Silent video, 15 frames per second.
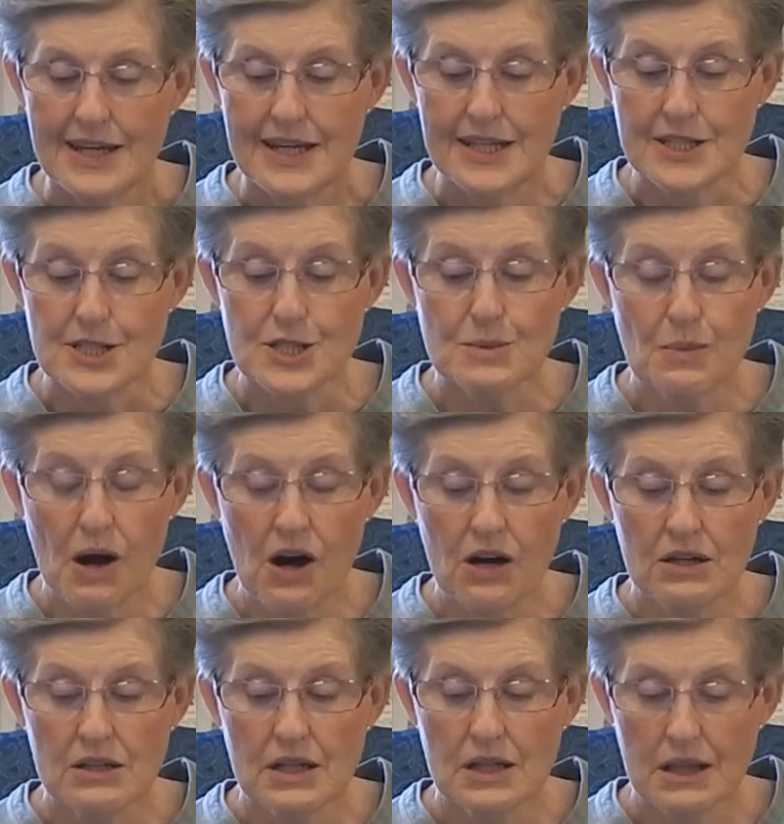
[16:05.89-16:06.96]
In
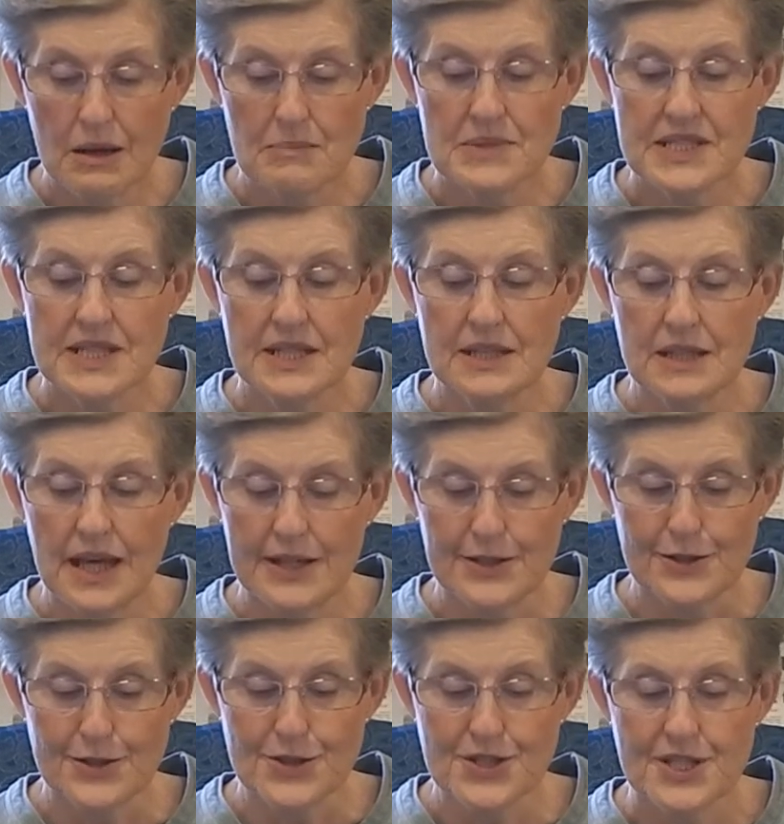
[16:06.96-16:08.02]
small, clumsy
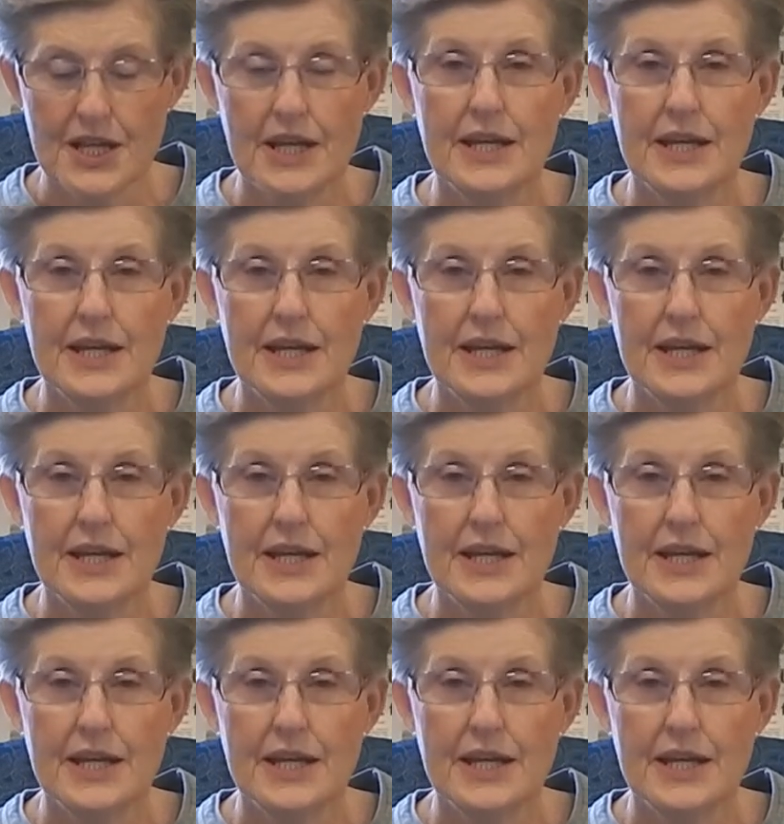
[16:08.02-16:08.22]
letters,